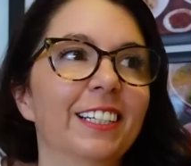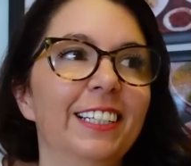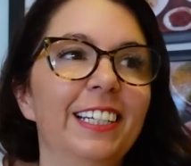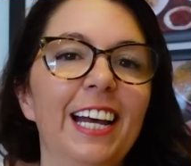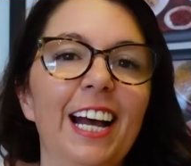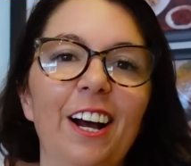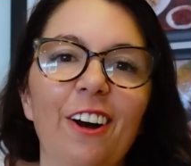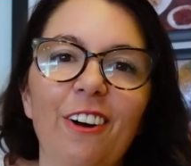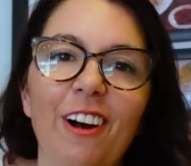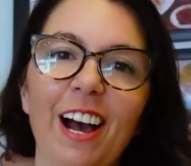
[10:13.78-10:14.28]

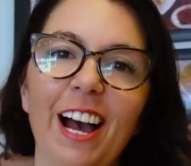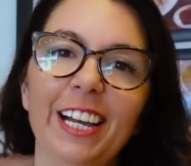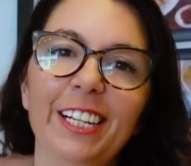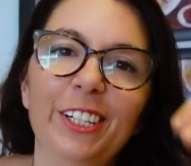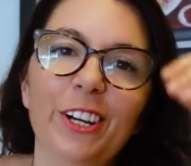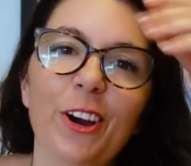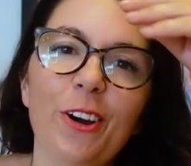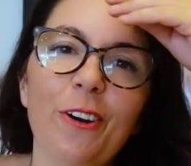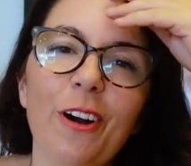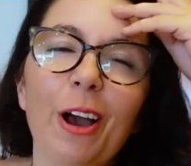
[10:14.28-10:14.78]
Now, I
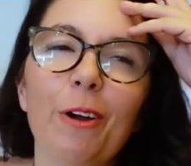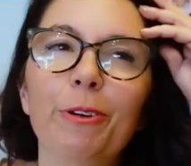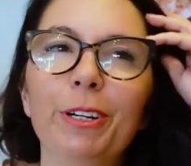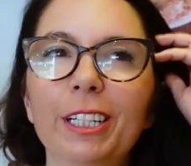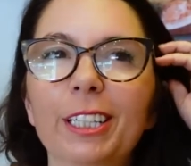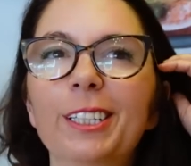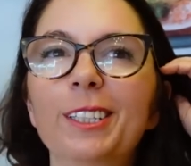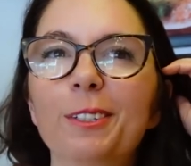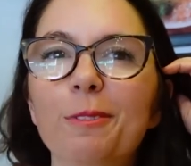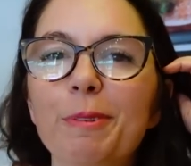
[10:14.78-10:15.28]
know I went
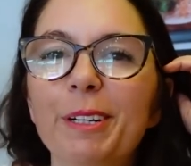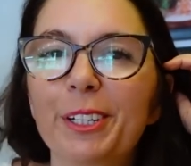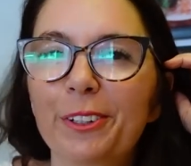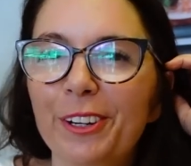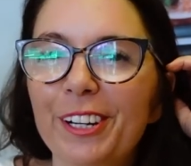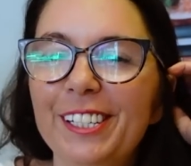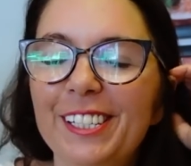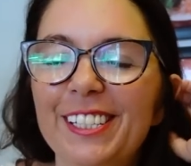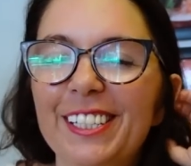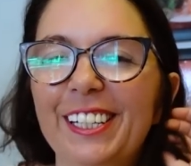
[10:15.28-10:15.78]
a little bit
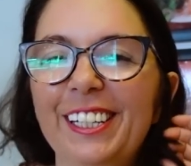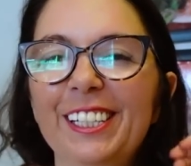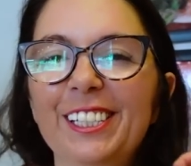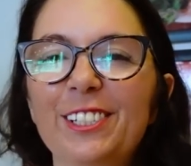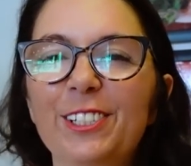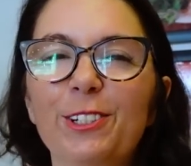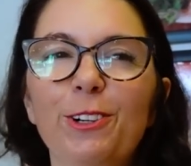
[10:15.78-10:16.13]
crazy and